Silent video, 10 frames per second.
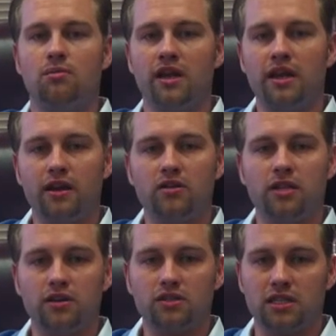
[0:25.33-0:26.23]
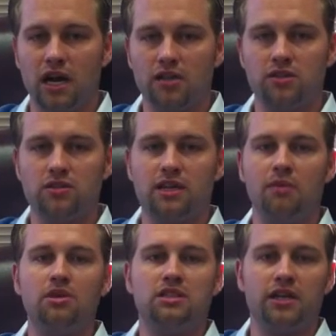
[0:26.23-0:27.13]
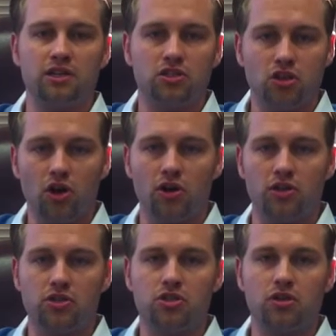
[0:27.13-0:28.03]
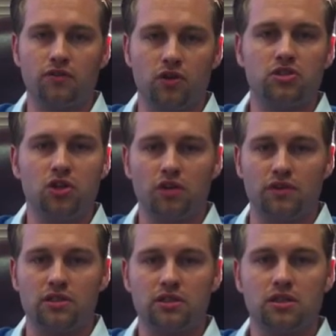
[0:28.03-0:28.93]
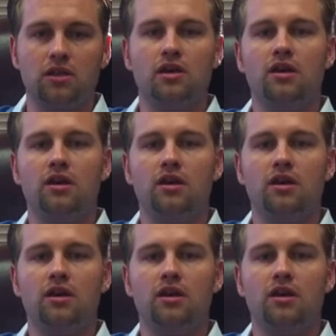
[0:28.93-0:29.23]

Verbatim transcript: Medicare tells the doctors how much they can charge for a service